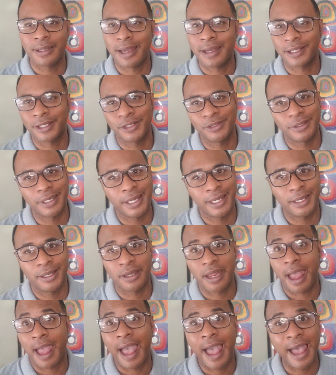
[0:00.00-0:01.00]
knock you
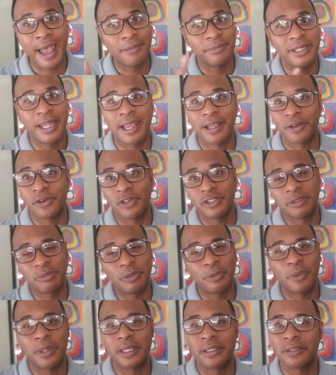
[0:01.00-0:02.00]
down. I'm not going to
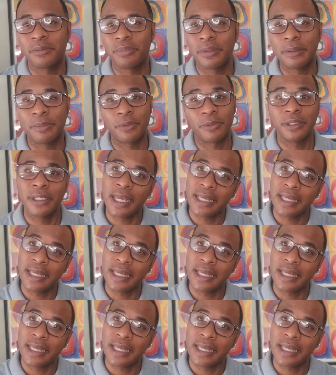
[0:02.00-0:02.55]
be one of them people.